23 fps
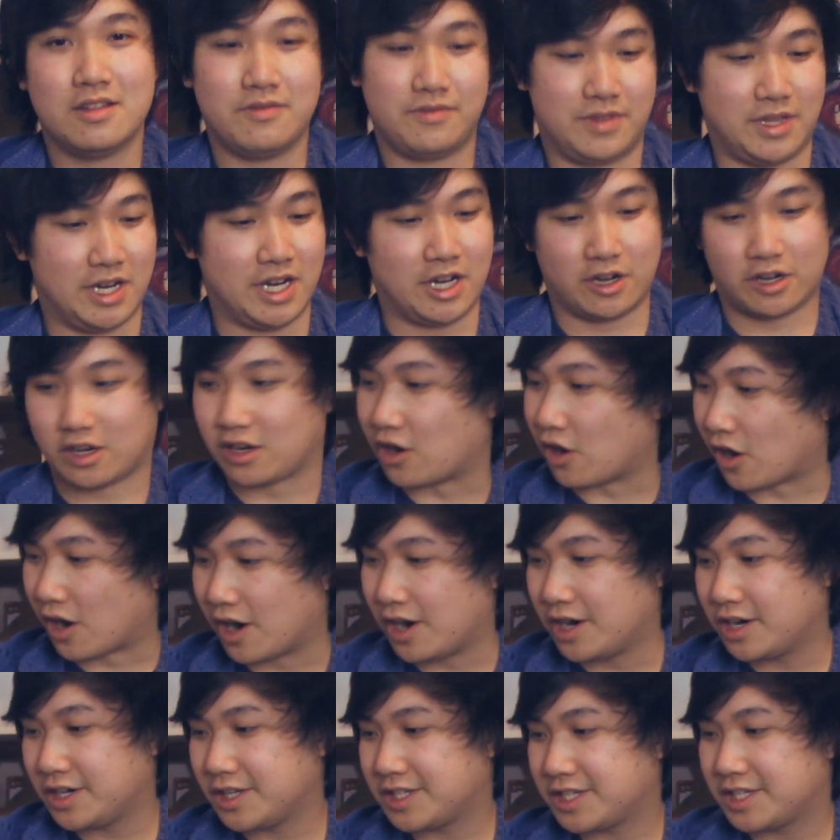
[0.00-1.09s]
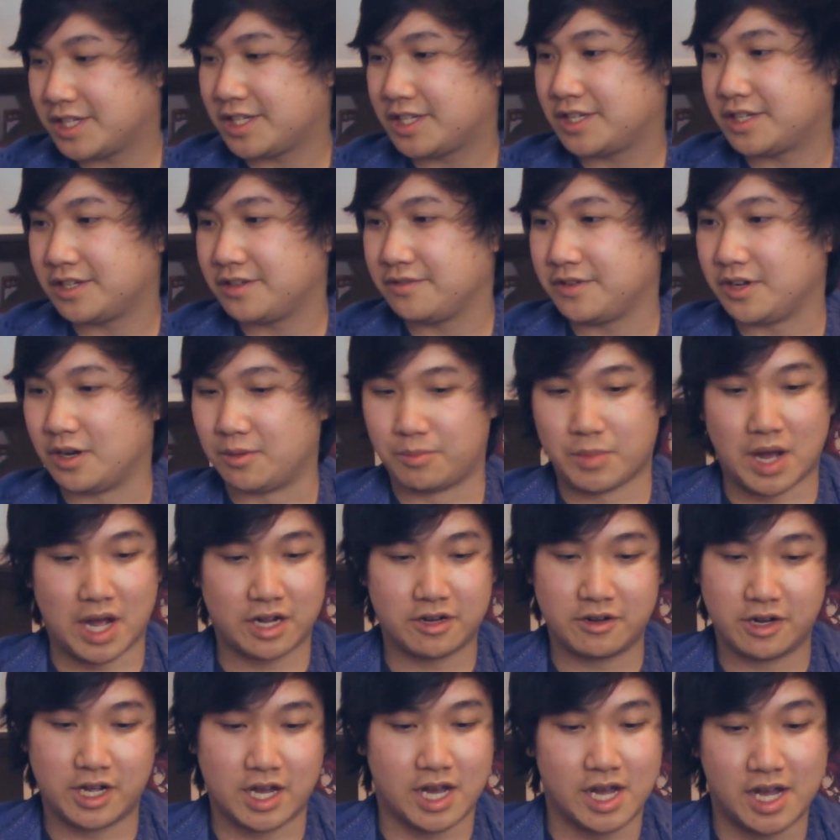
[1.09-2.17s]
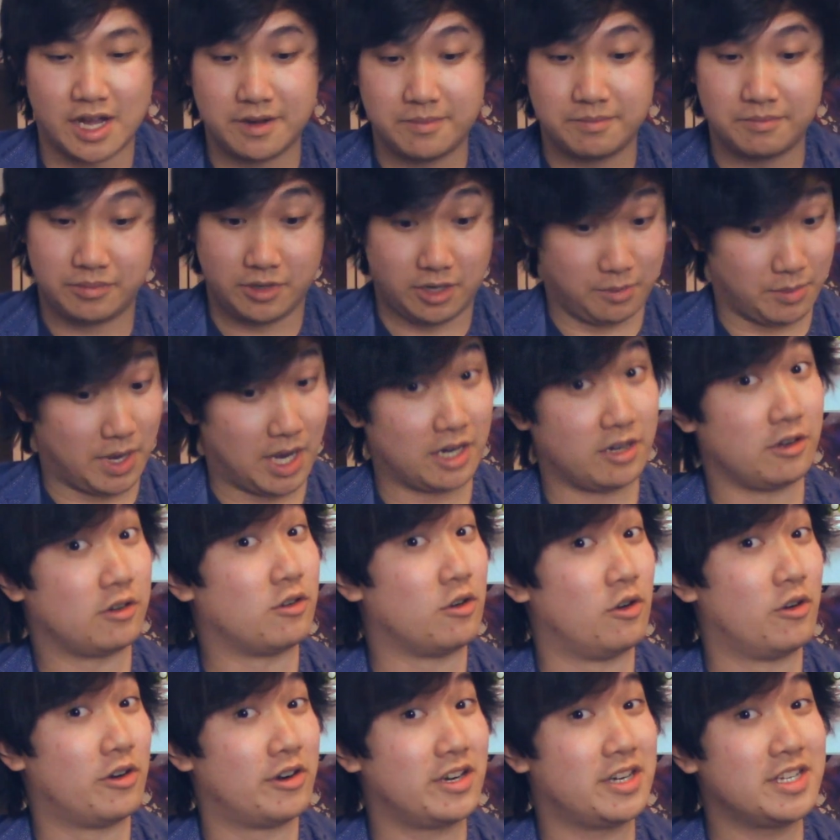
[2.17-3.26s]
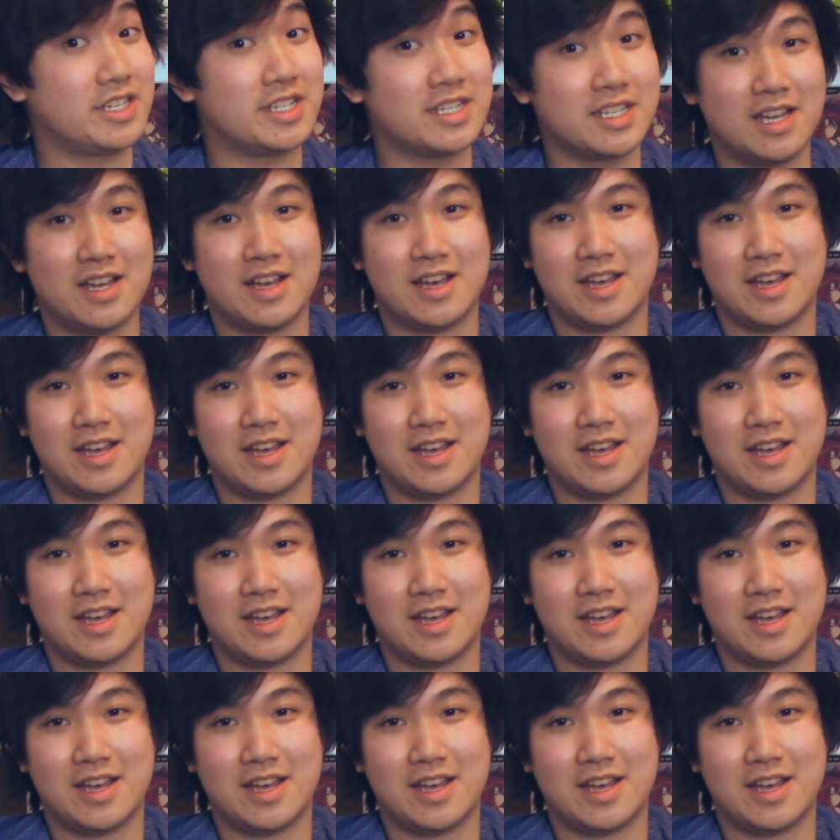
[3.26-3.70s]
They're your cards, your Bakugan, your Baku cores,